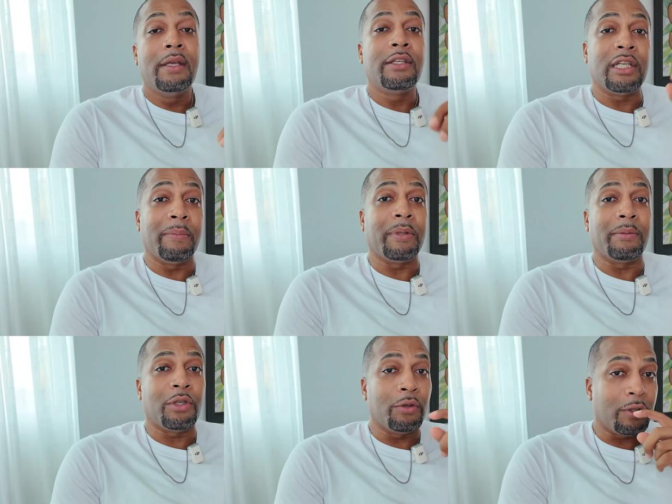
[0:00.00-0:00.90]
shipped
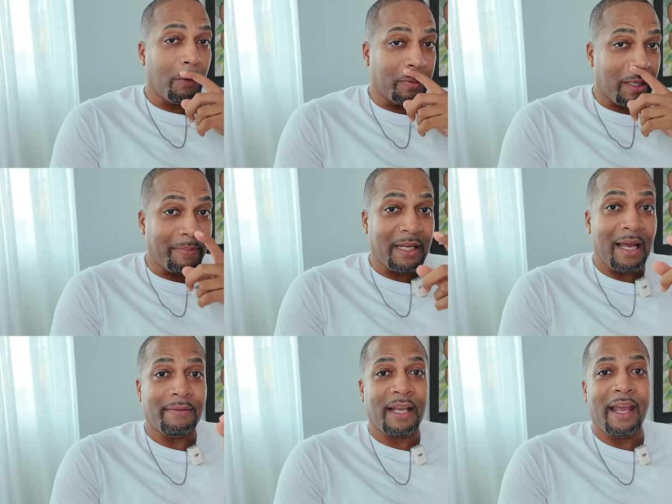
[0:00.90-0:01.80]
in too. So
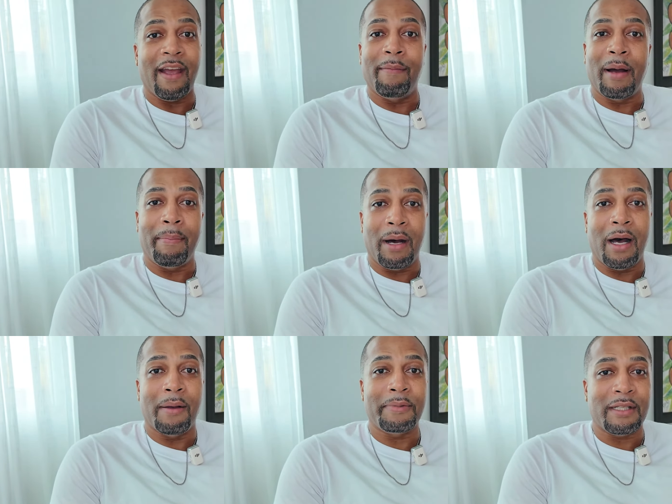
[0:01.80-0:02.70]
sometimes I have my
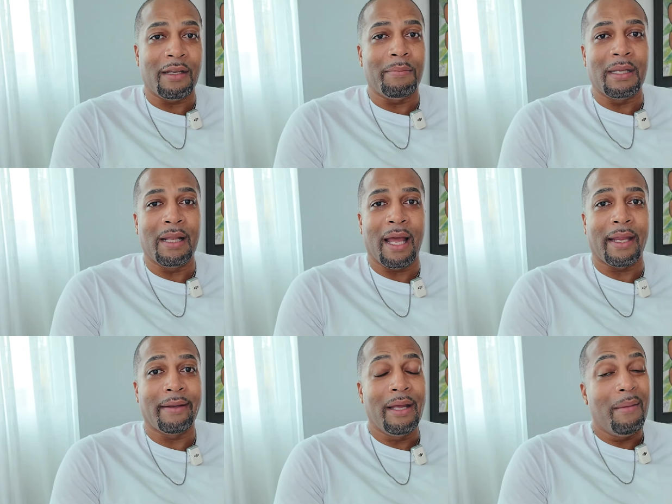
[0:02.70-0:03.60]
mom send me
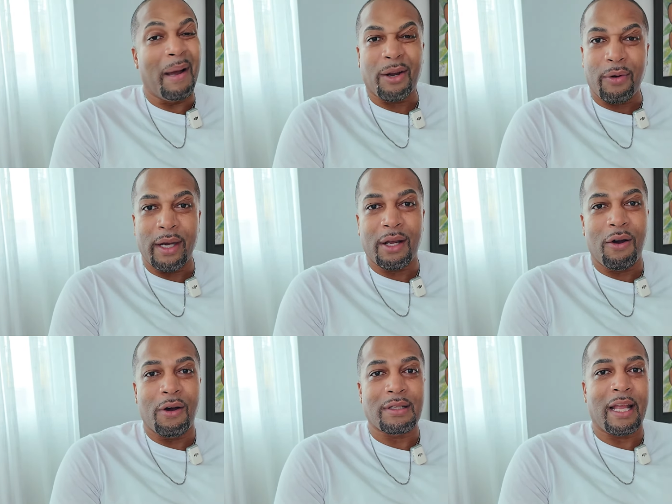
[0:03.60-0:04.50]
like my credit
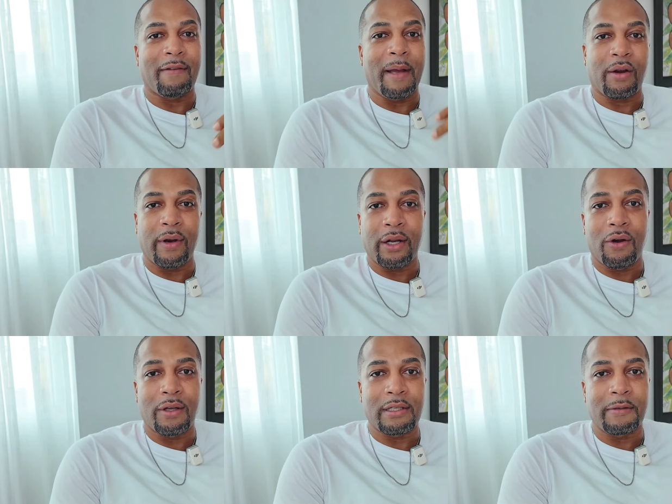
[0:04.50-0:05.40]
cards, like if my credit
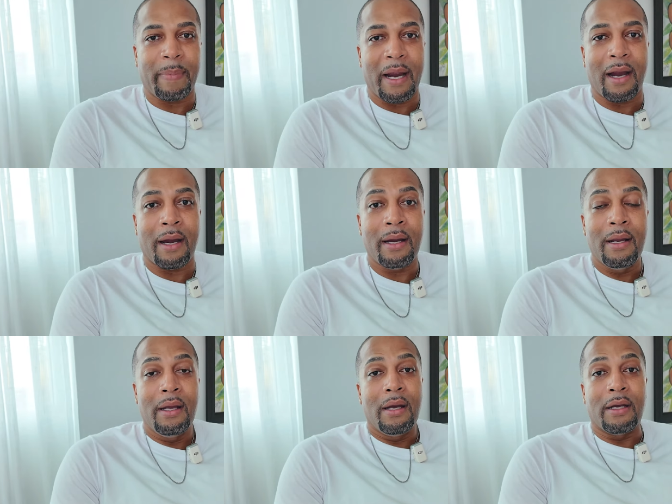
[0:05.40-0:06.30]
cards expire
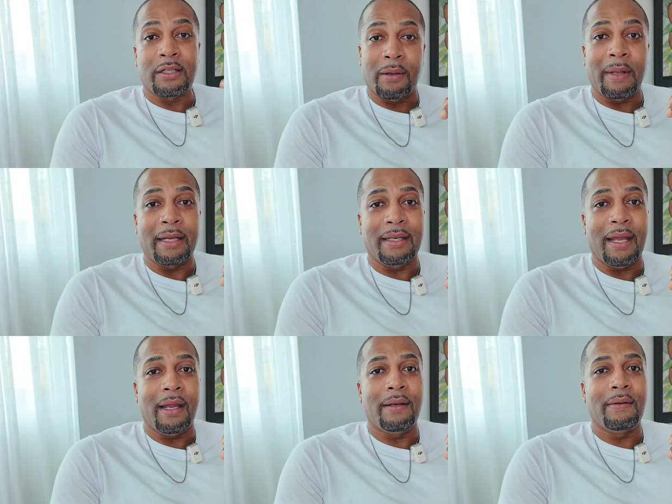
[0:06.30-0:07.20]
or something like
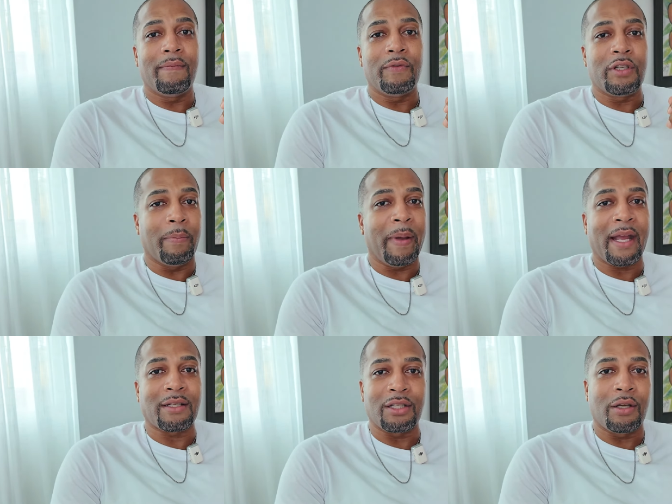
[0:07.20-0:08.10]
that. She'll
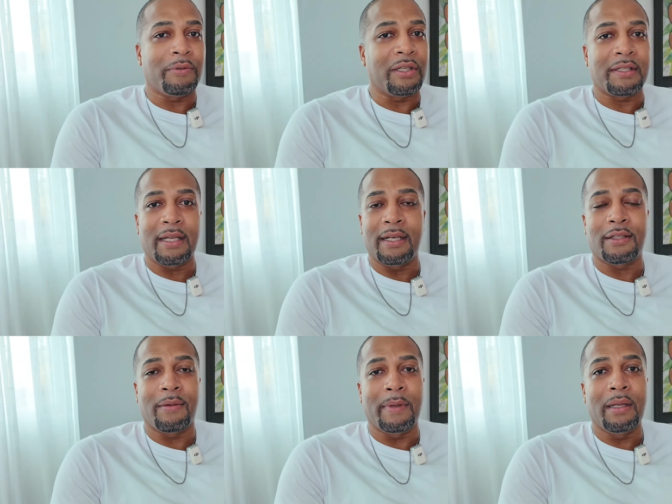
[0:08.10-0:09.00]
package it up, she'll send it
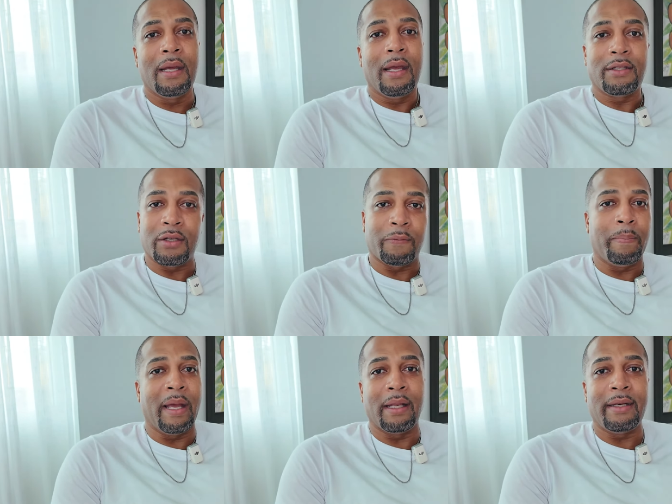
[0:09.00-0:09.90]
to me, she'll
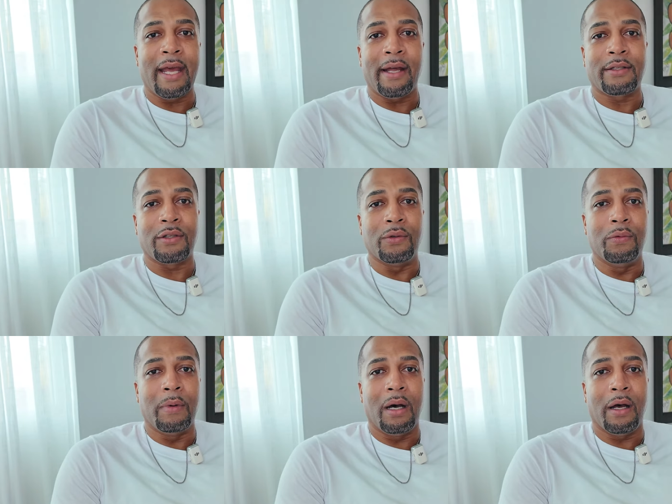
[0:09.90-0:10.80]
mail it down
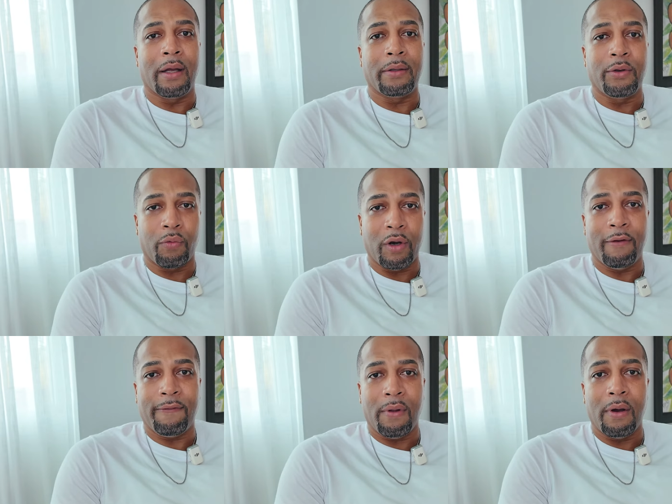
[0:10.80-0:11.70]
to
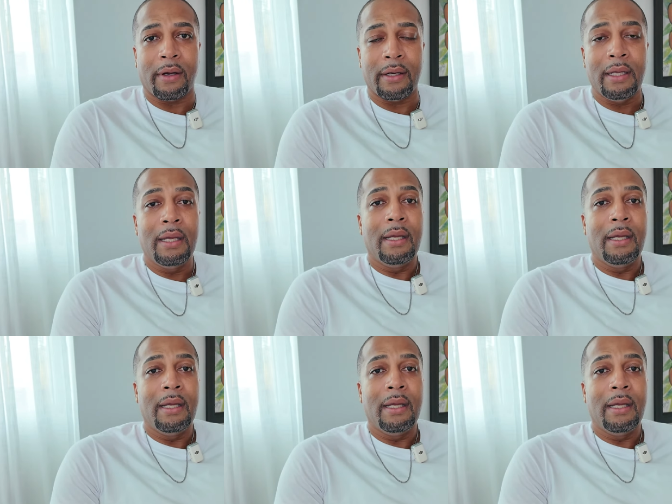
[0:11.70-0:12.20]
Doral, Florida,